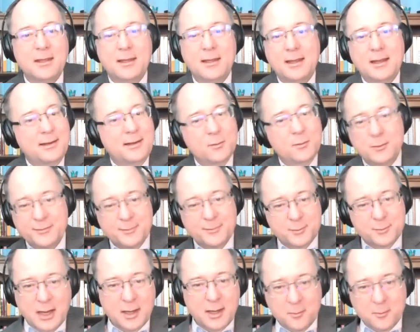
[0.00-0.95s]
and it was a
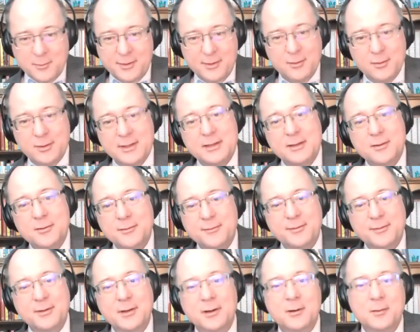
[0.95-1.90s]
problem 30 years
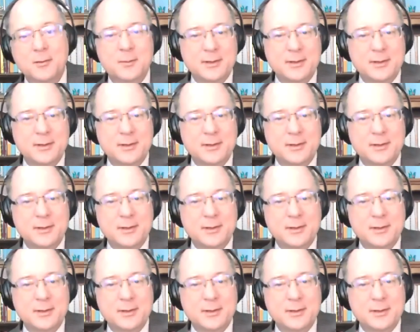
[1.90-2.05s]
ago,